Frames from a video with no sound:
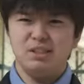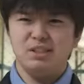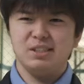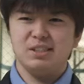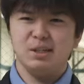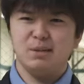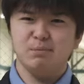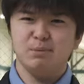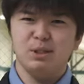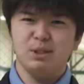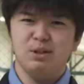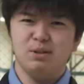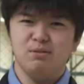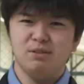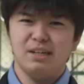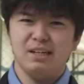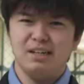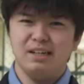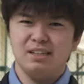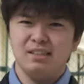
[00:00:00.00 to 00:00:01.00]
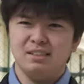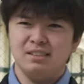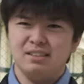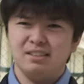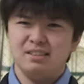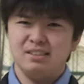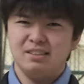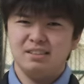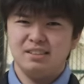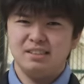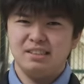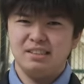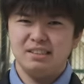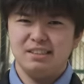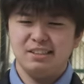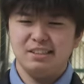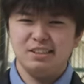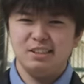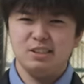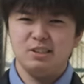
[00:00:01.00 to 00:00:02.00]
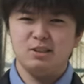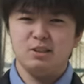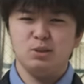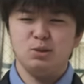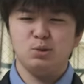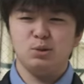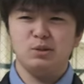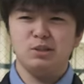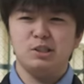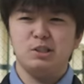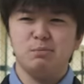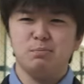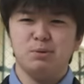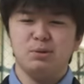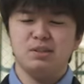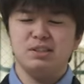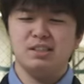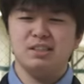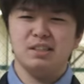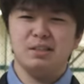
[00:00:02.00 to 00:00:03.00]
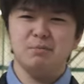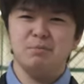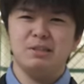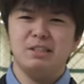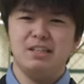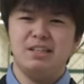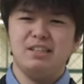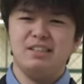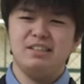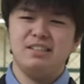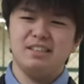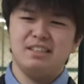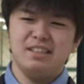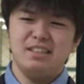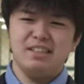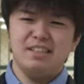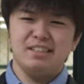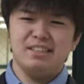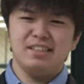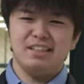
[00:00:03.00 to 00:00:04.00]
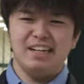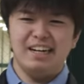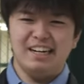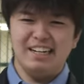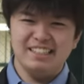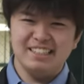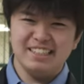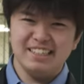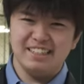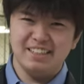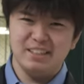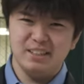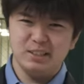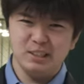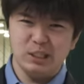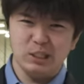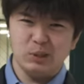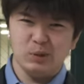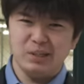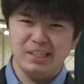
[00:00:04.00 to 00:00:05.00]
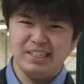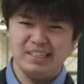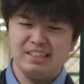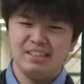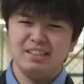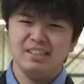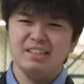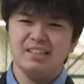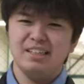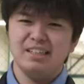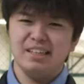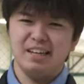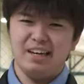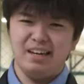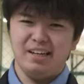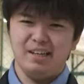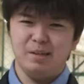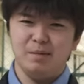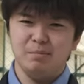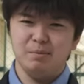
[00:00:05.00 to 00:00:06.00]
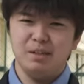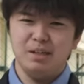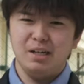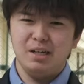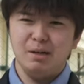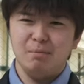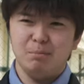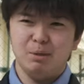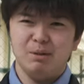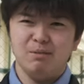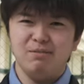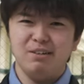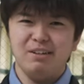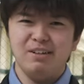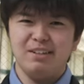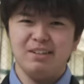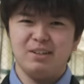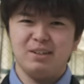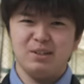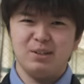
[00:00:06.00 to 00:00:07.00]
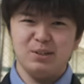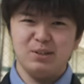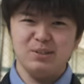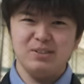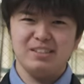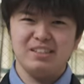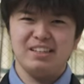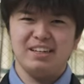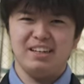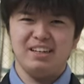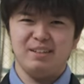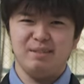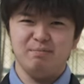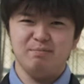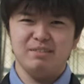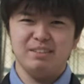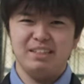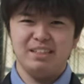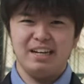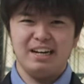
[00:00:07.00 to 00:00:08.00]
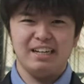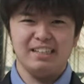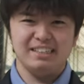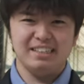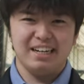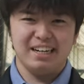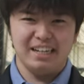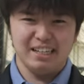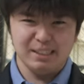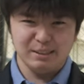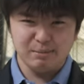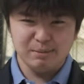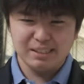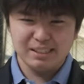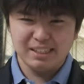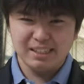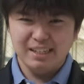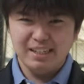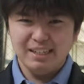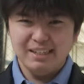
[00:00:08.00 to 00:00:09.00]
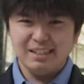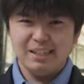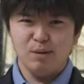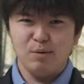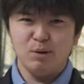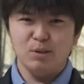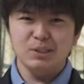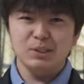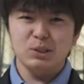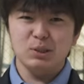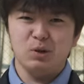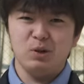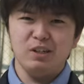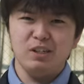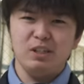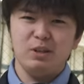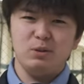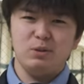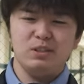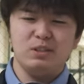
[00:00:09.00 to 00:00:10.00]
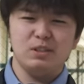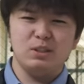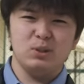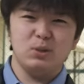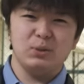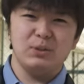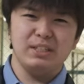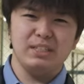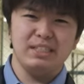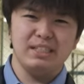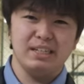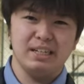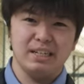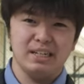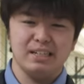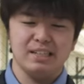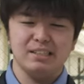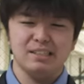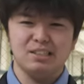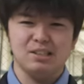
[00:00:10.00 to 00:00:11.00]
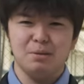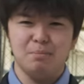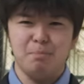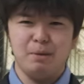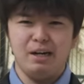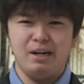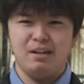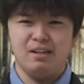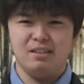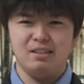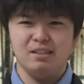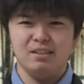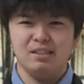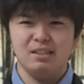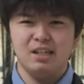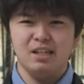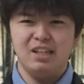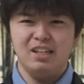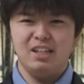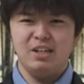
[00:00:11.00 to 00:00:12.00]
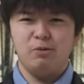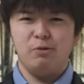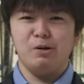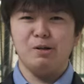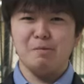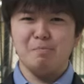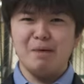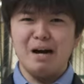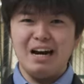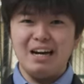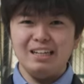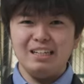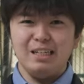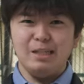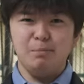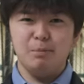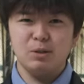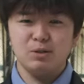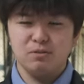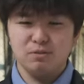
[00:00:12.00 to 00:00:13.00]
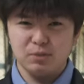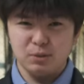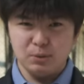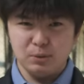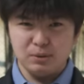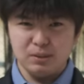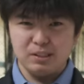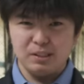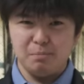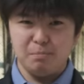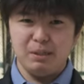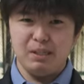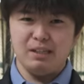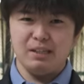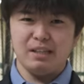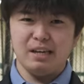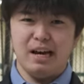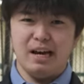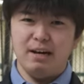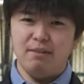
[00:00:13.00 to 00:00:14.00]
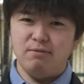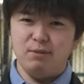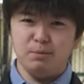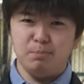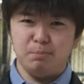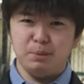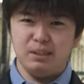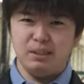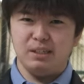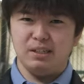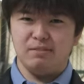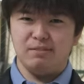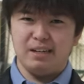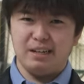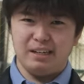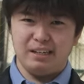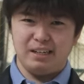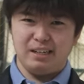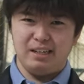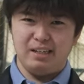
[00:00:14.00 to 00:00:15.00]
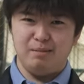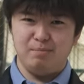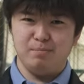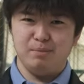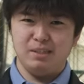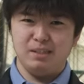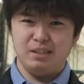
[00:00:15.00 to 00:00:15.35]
is up, Novi? This is Detroit Sports Update. The Lions had another great game, but a very close game at times. They won 23-20 against the Bears, with Matt Eberflus being the MVP of that game.